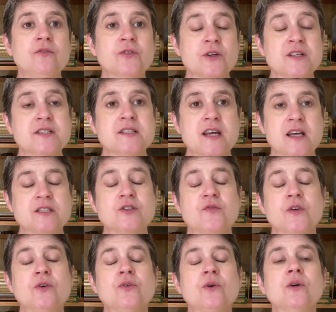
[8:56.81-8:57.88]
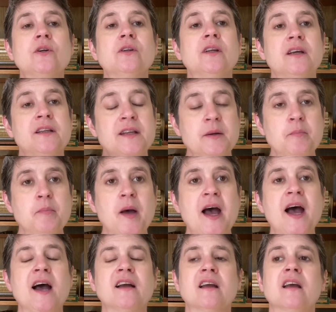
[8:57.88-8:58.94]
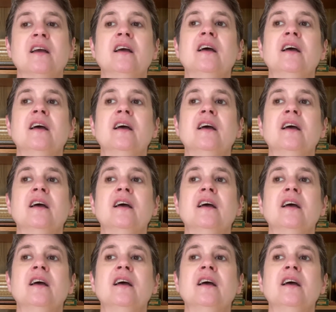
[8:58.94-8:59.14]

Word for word: for his dad's funeral and then back.